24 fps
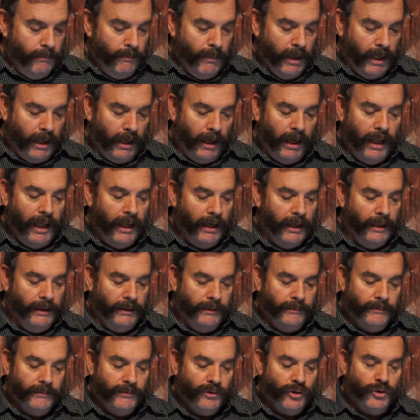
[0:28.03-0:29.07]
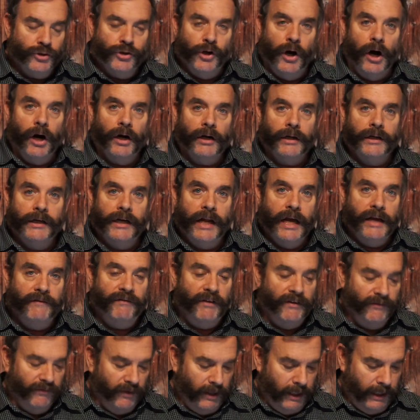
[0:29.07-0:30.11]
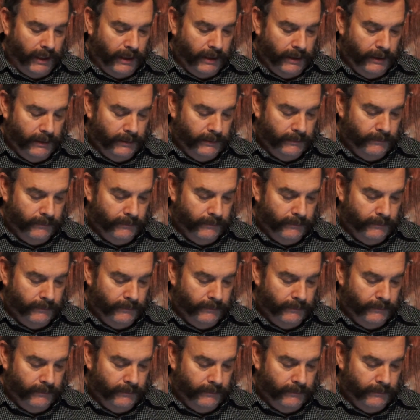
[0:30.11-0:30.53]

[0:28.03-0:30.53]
McClelland Dark Navy Flake.